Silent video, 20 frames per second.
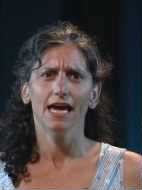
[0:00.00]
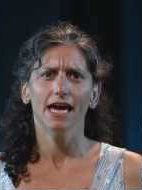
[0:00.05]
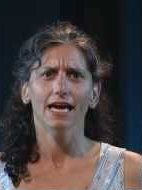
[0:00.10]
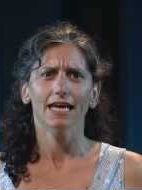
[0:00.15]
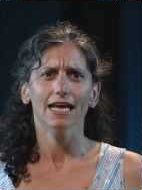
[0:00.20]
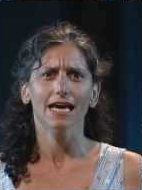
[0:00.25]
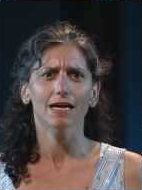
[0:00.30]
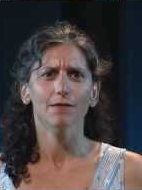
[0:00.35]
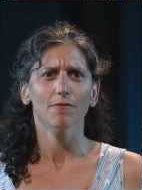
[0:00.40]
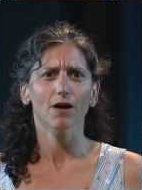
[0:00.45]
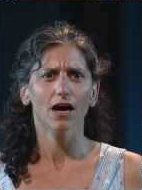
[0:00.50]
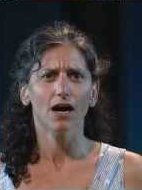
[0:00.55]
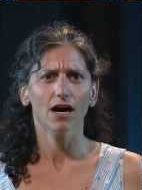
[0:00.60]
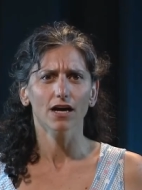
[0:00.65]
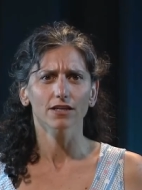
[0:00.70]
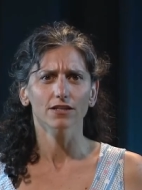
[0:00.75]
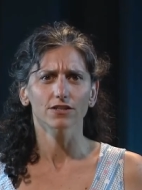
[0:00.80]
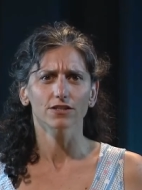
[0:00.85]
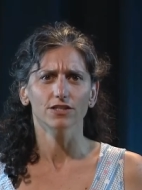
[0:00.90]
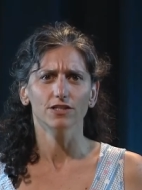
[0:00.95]
and I am
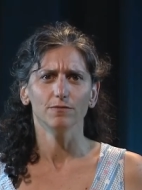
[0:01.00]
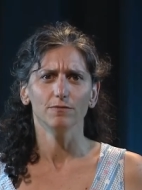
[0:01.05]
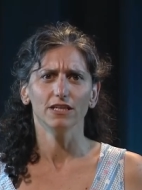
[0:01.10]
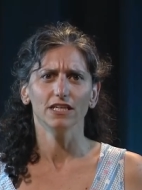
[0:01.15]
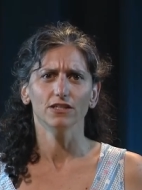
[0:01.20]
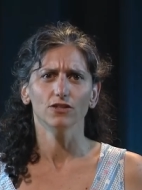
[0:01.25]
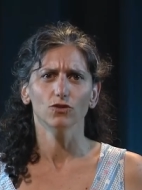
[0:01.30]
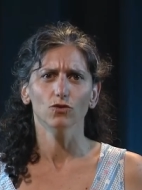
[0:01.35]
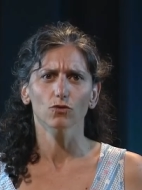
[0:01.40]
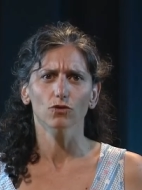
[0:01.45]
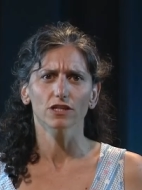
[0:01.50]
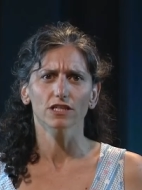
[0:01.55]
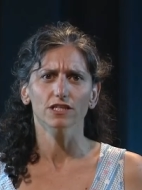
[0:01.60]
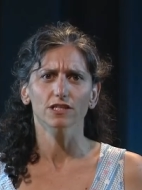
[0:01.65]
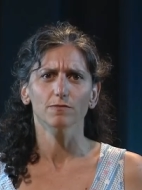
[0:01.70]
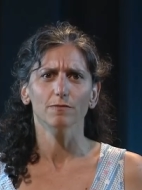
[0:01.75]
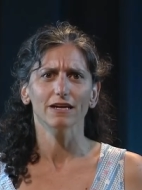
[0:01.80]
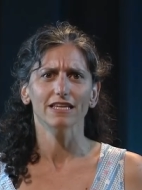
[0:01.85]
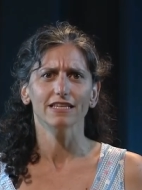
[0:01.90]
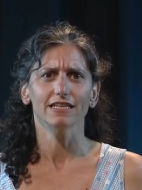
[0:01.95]
honored to be
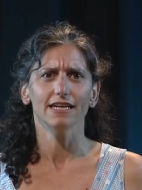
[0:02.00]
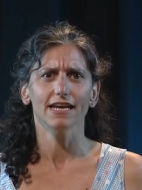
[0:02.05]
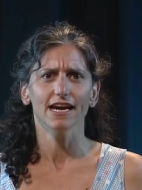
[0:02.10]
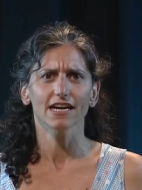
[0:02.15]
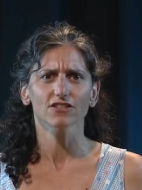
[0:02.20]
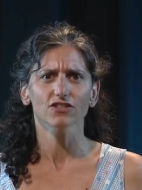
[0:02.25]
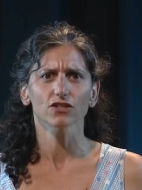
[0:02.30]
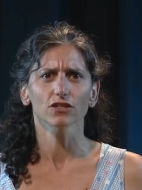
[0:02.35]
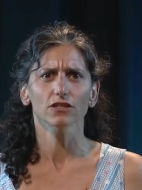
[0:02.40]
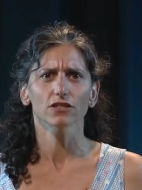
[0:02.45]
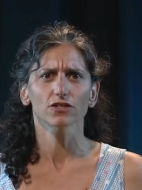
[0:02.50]
endorsed by the National